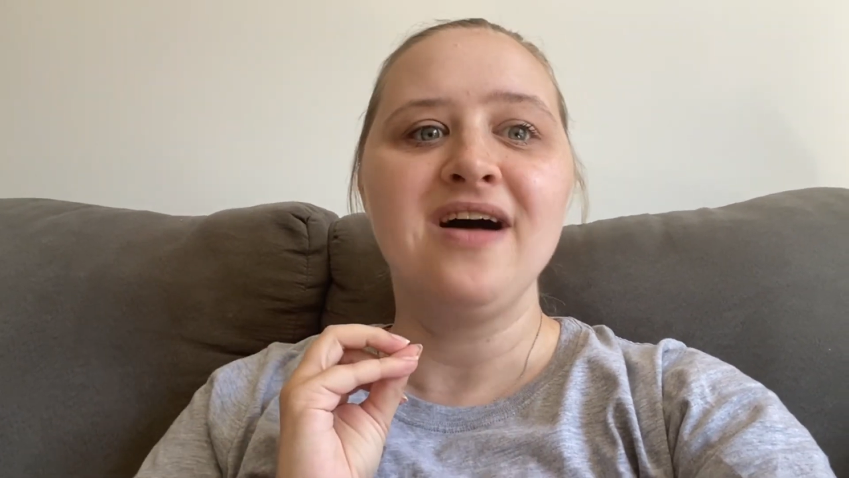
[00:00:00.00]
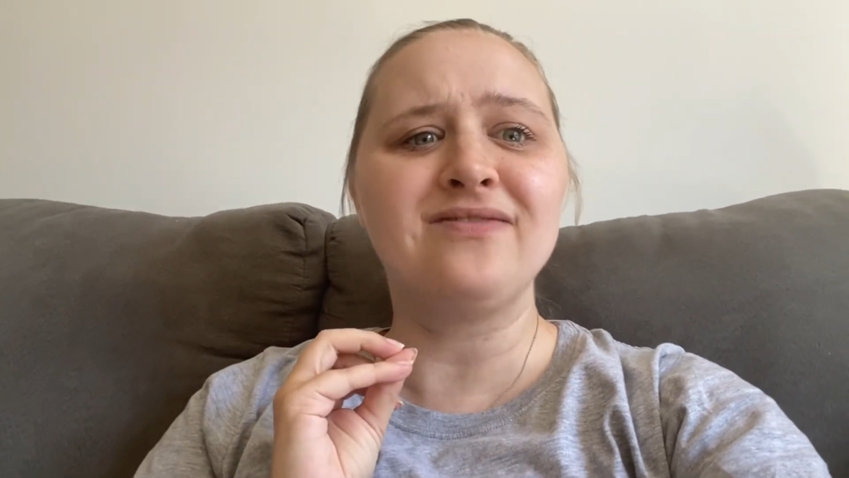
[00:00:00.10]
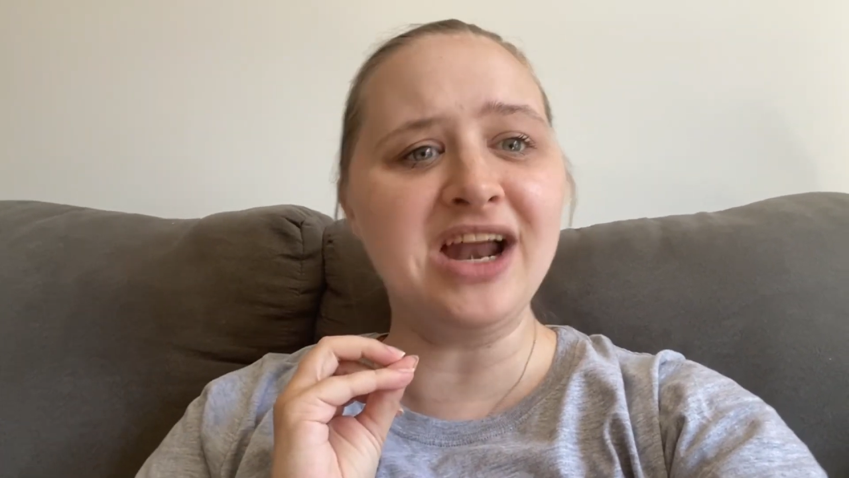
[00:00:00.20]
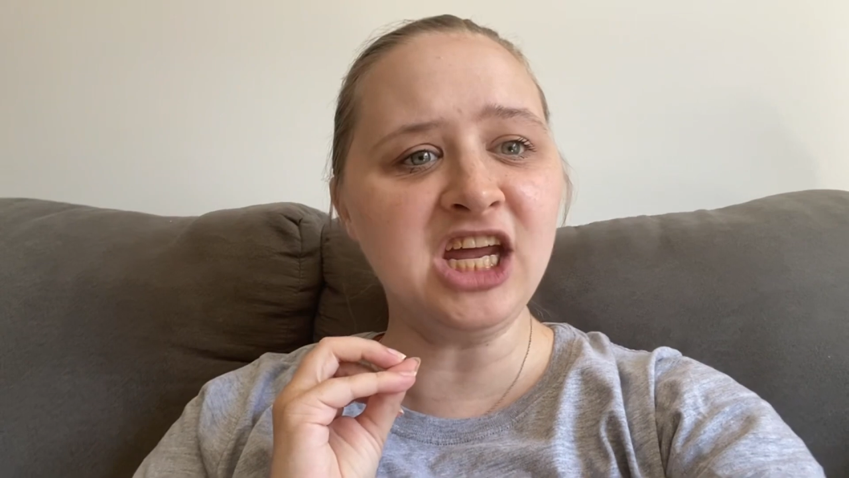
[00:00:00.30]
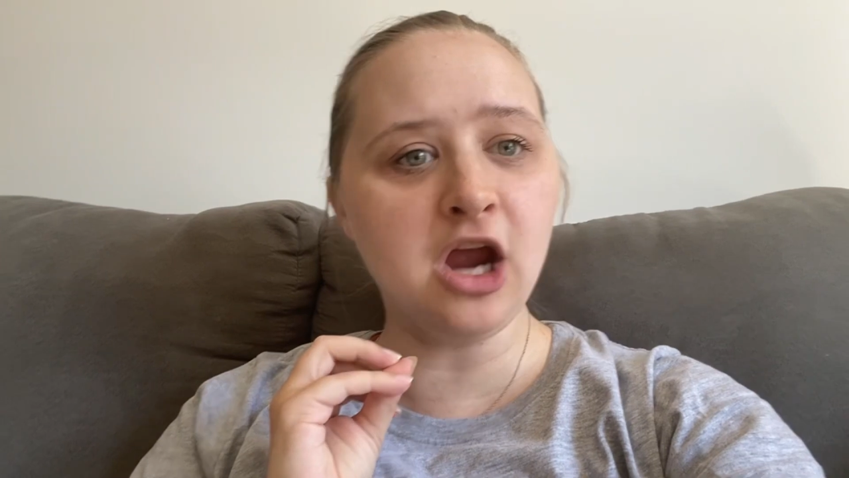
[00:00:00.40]

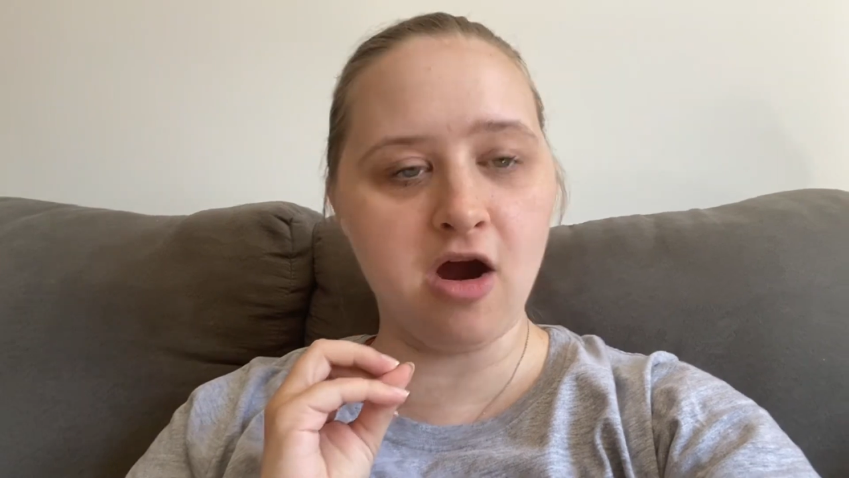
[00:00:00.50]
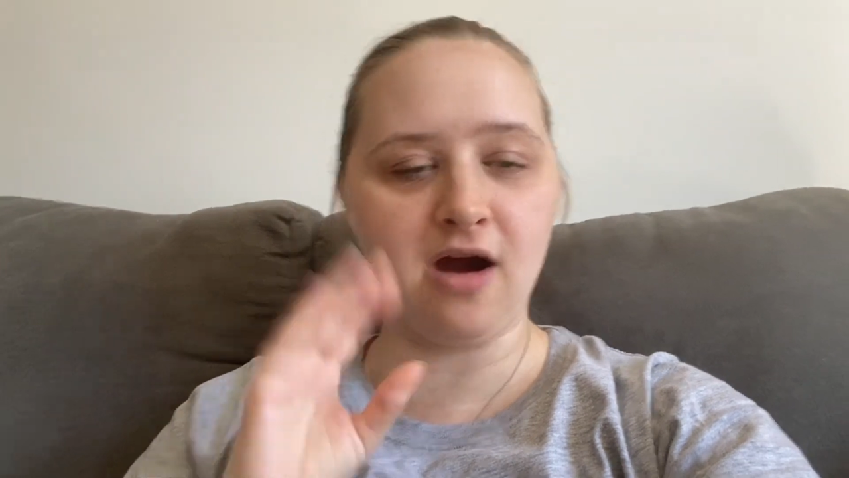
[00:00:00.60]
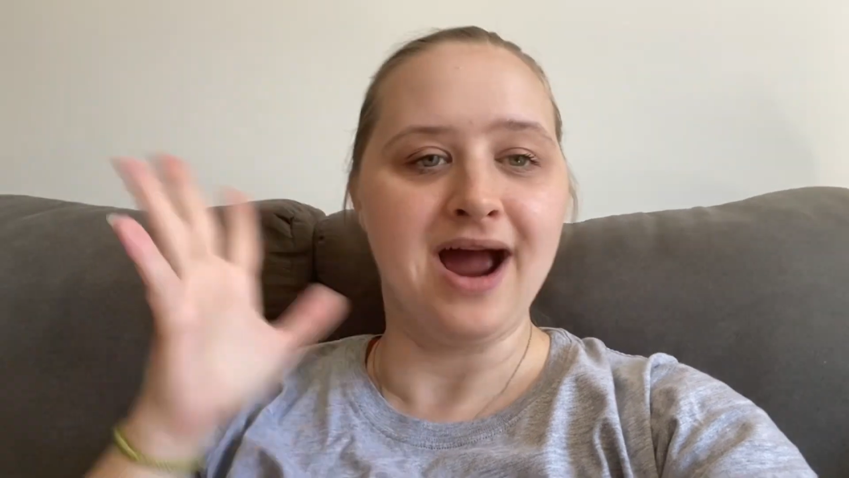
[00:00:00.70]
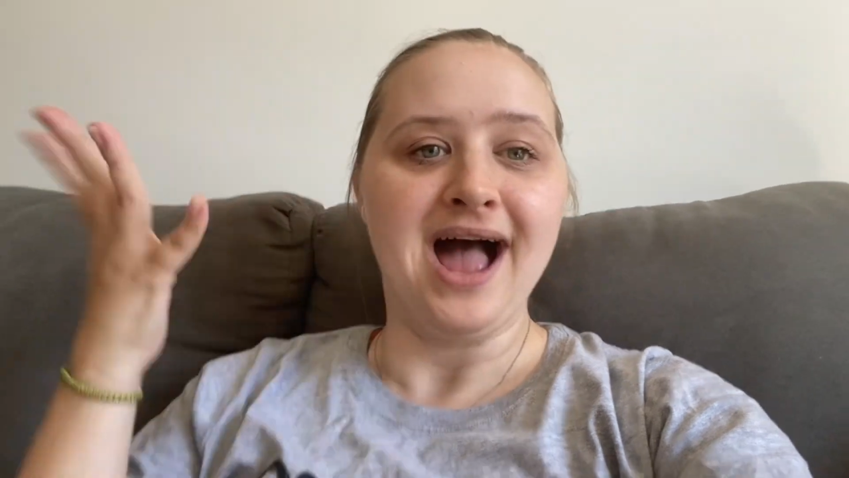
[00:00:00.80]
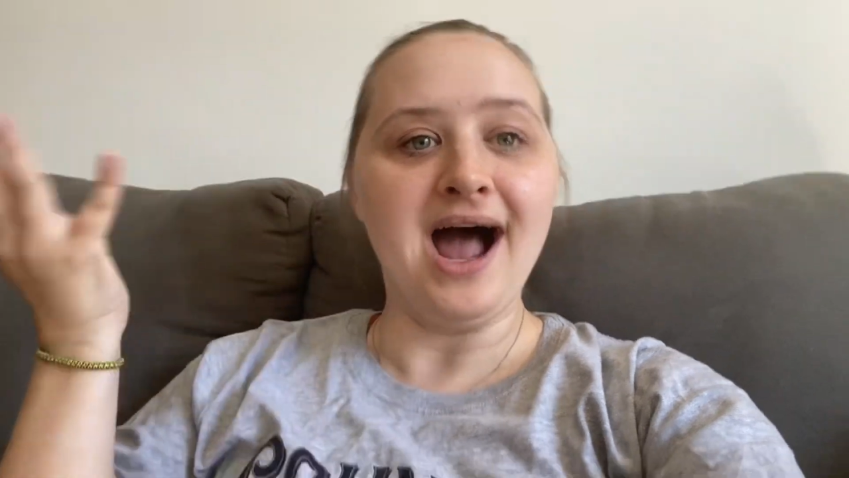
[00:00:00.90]

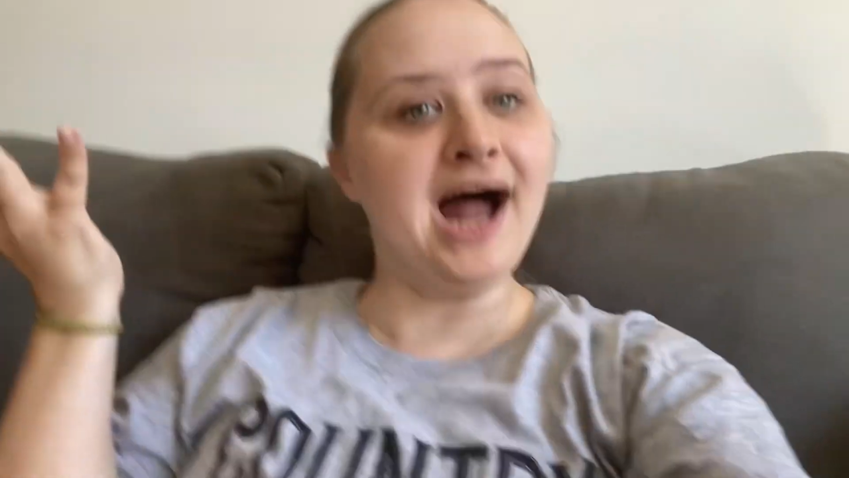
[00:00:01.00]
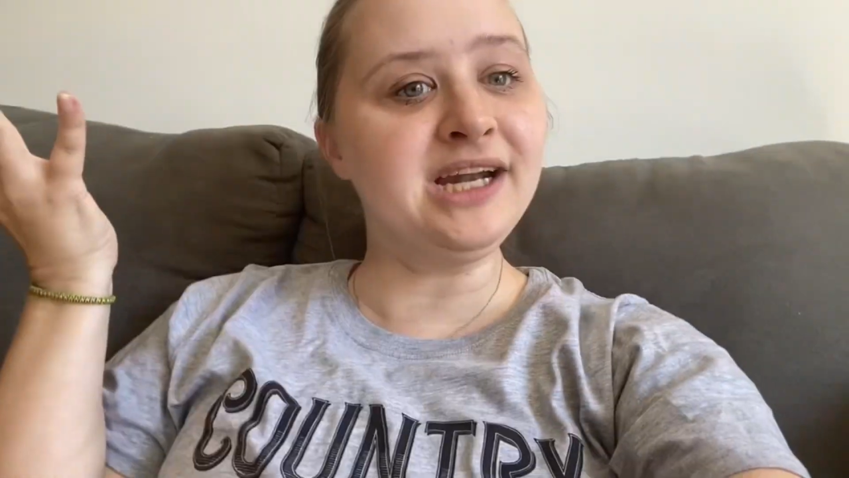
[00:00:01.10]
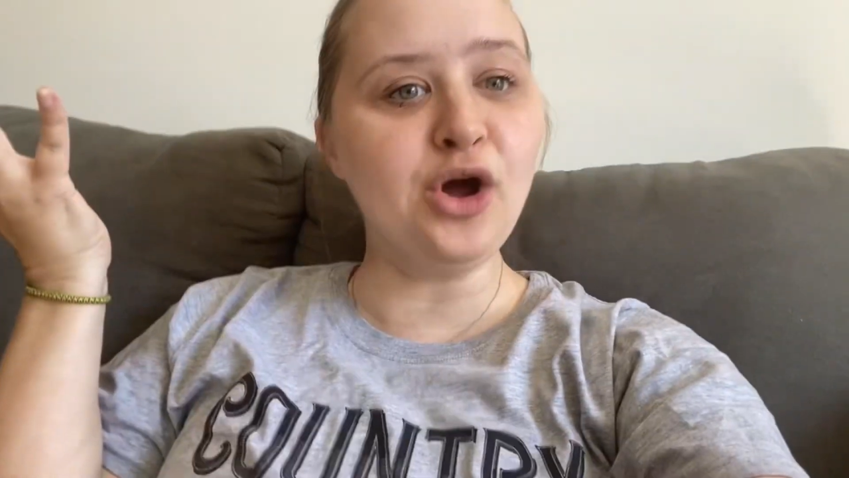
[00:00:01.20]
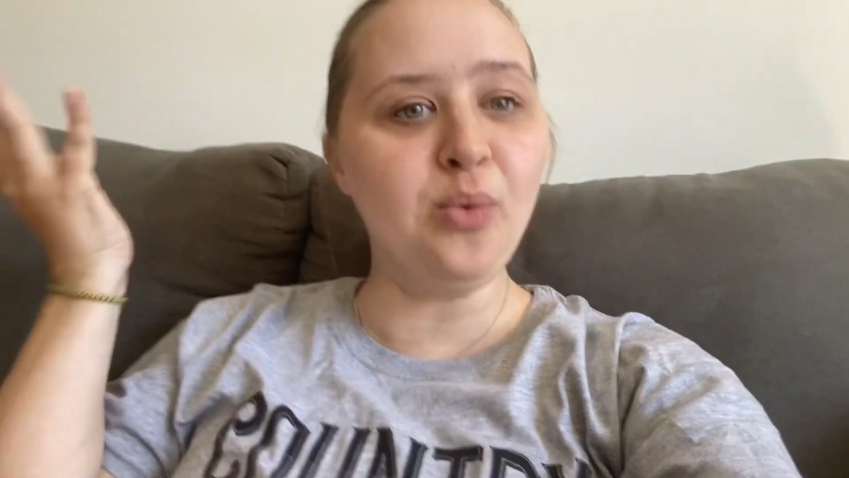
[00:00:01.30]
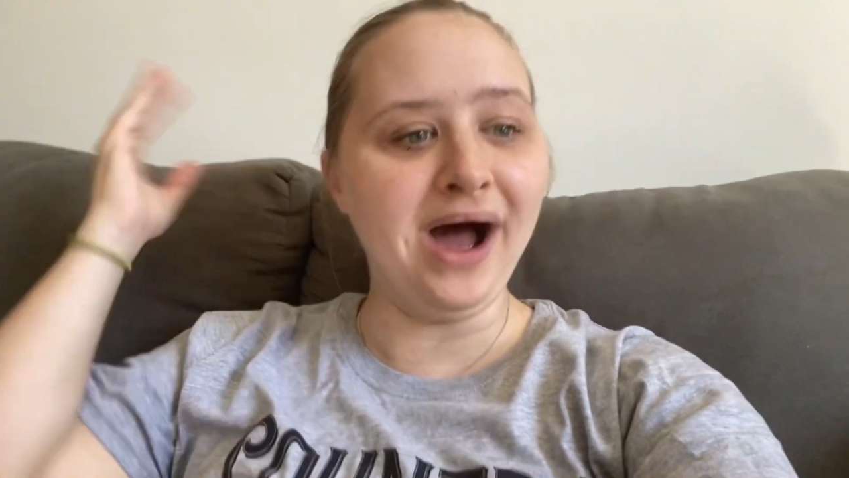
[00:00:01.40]
funnier. I don't
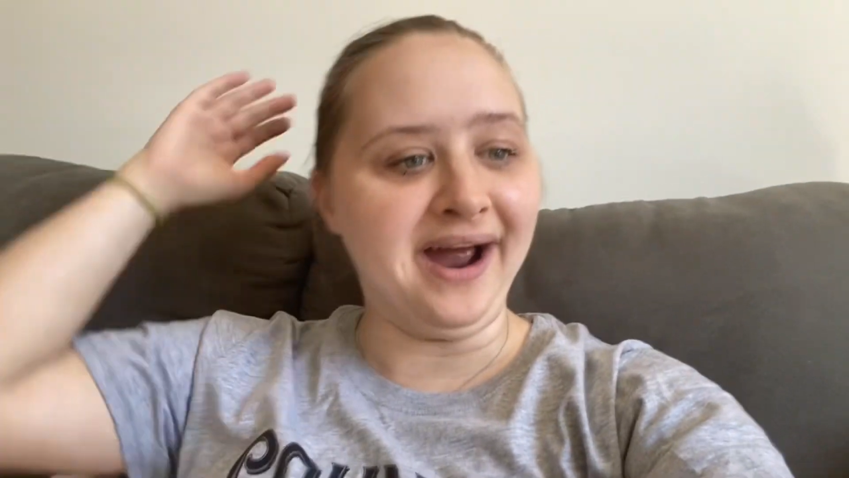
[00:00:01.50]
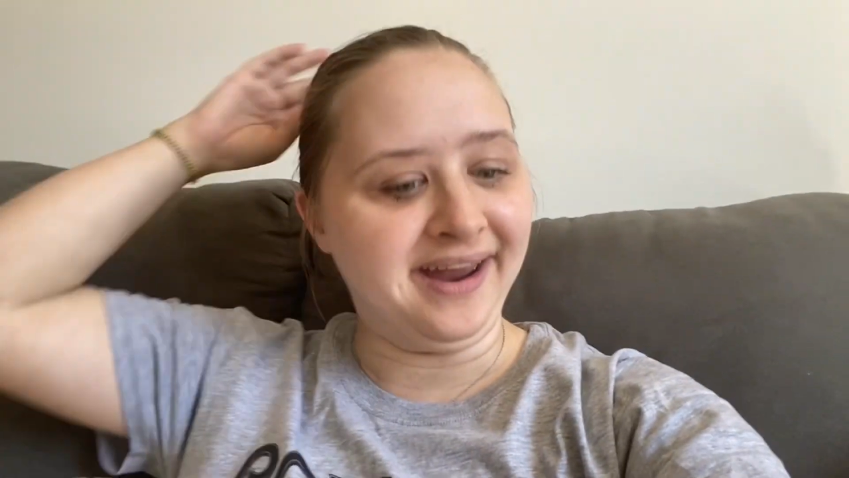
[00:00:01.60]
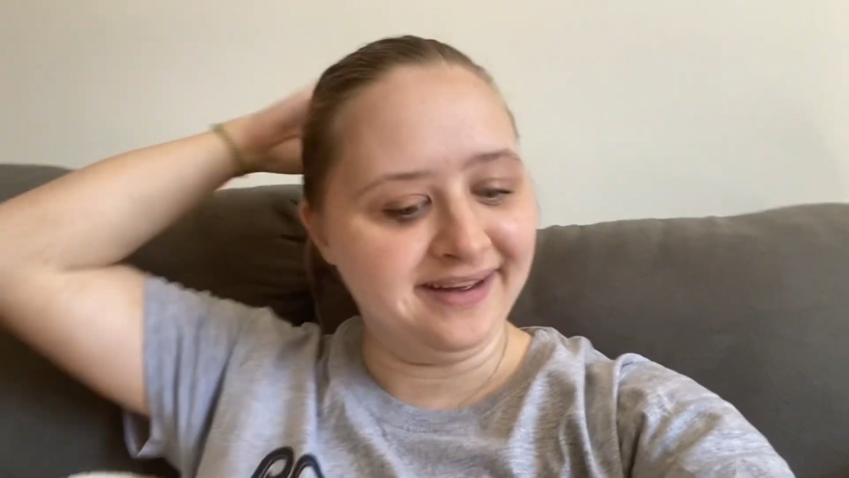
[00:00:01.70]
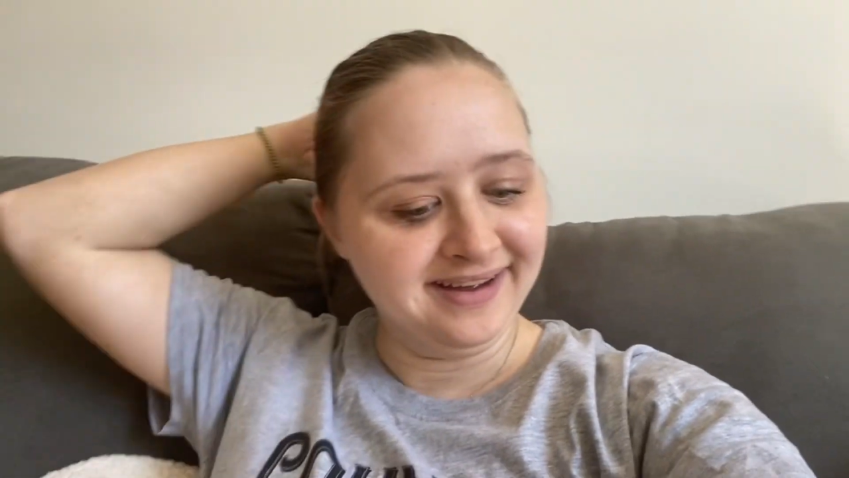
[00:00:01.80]
know why.